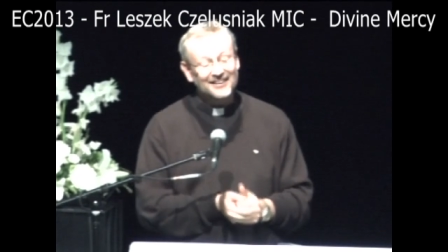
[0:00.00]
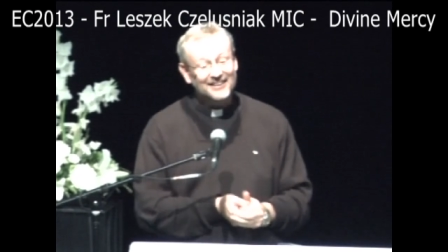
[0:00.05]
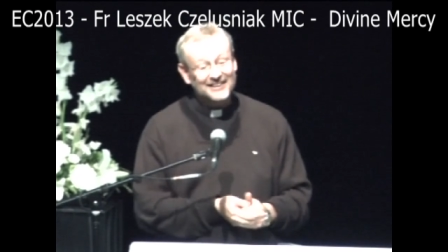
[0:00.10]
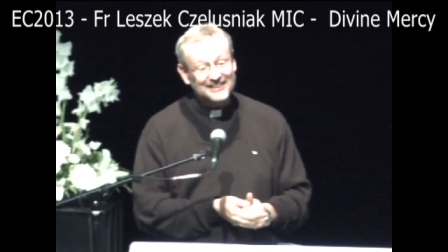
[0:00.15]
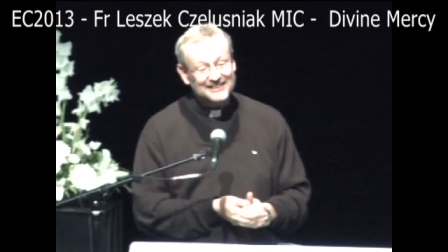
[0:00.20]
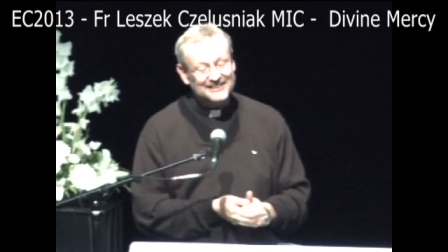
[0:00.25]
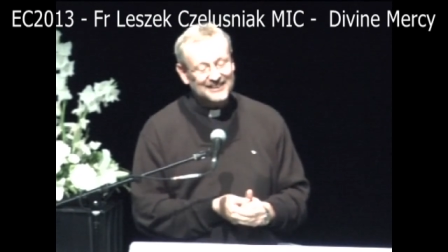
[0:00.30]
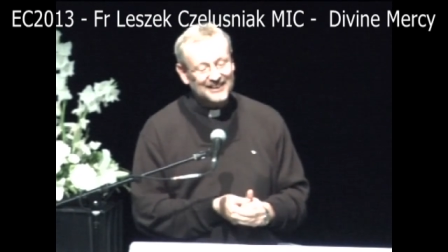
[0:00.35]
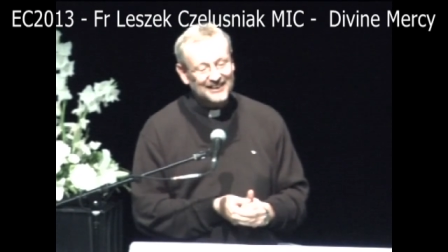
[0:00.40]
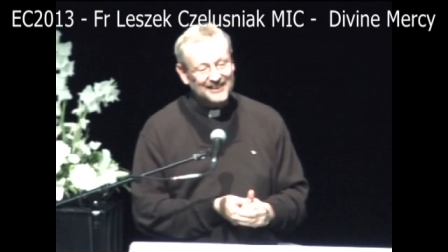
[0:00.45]
he
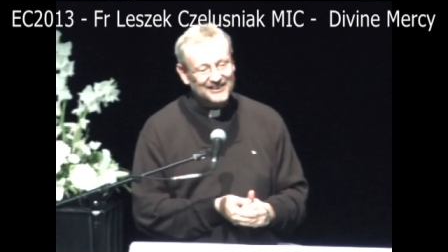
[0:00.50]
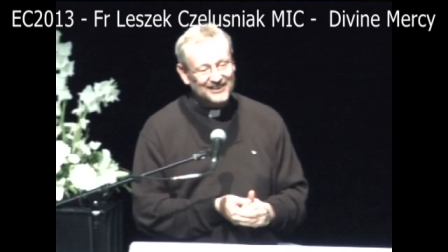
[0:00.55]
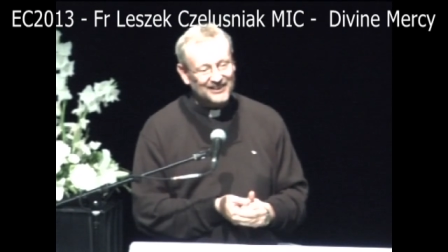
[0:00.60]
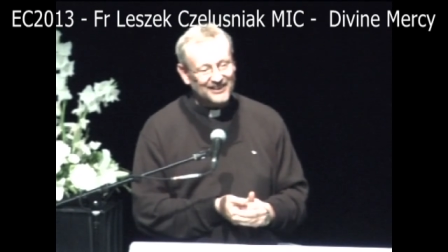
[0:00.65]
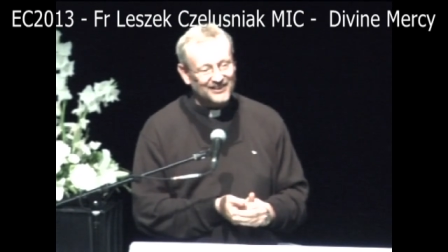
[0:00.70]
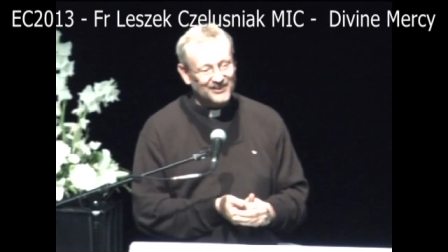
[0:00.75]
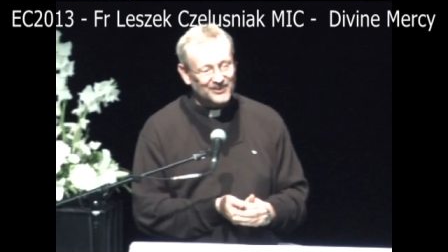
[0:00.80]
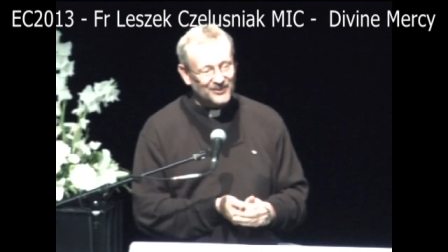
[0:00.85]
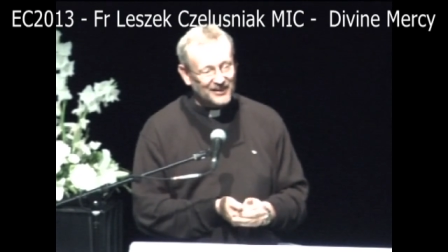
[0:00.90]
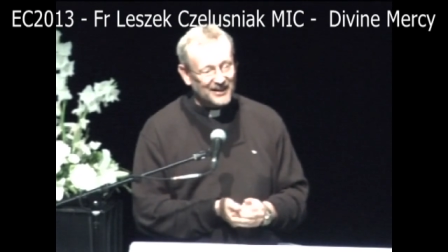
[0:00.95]

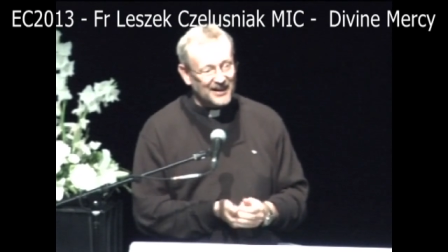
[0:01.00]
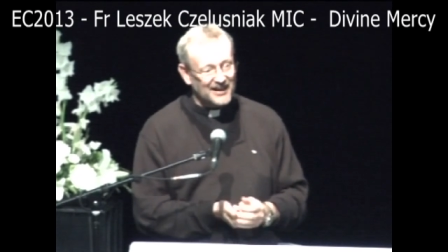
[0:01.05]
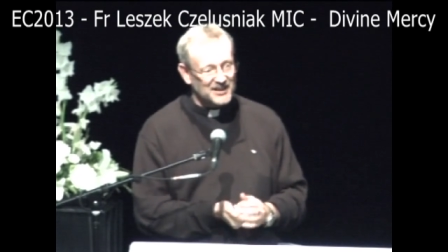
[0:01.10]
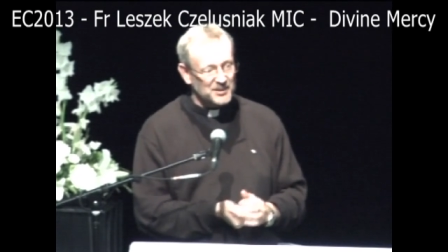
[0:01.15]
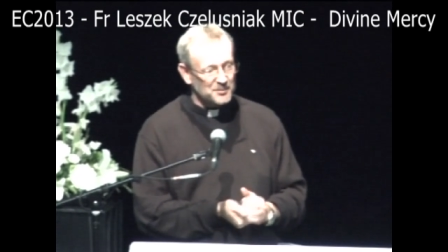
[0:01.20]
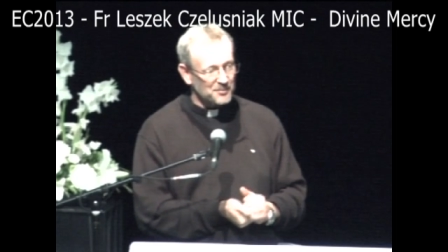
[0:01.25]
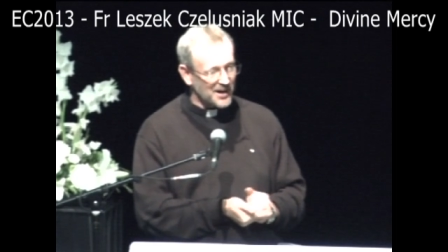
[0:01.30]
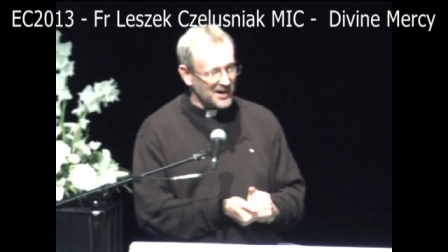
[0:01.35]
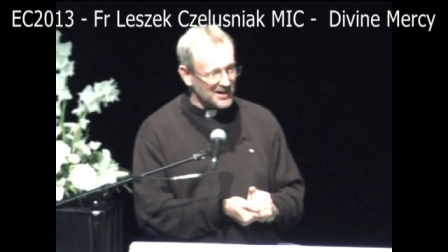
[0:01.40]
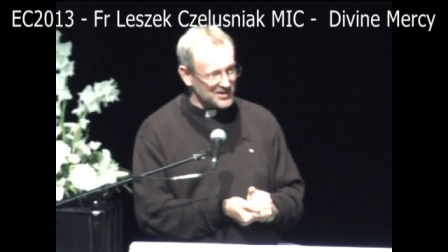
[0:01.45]
said, you can
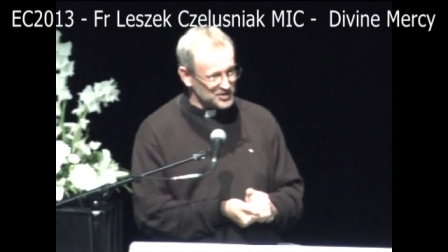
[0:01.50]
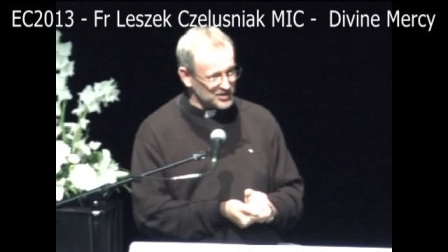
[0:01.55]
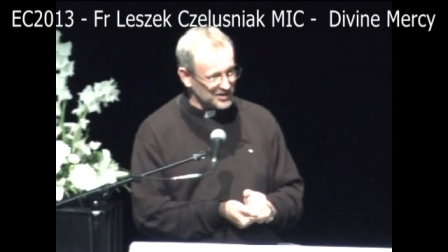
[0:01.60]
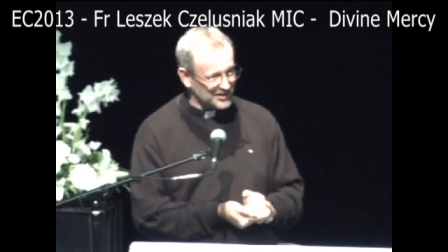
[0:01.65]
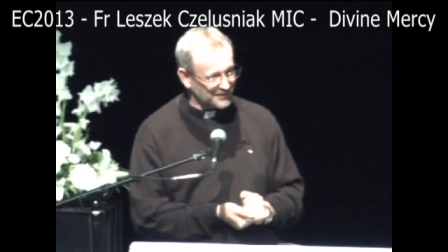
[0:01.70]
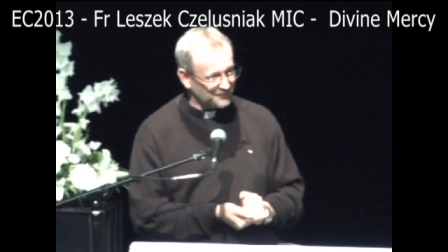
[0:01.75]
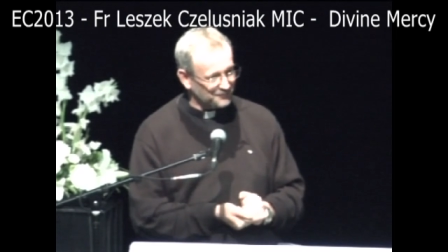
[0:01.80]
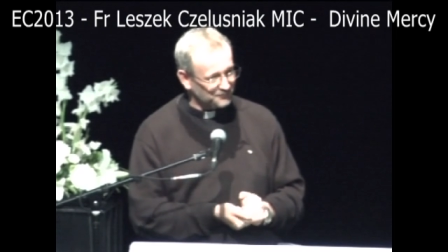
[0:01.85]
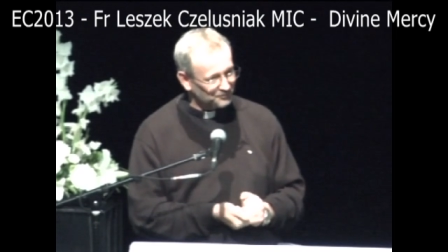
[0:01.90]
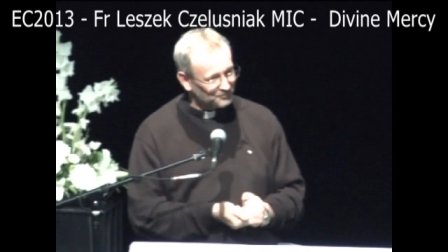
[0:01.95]

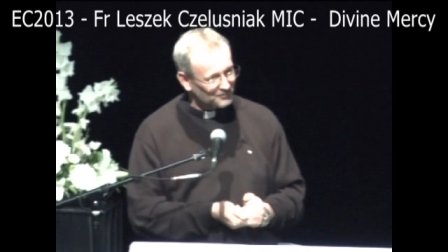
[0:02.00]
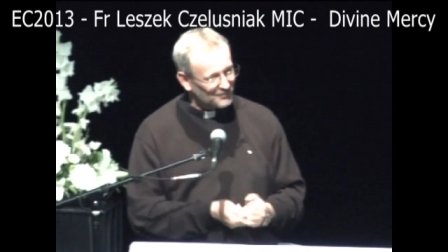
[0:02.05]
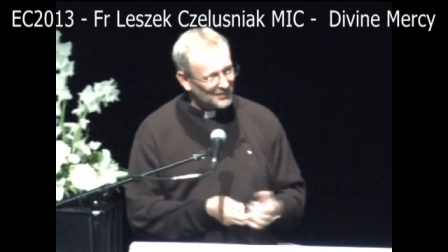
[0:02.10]
imagine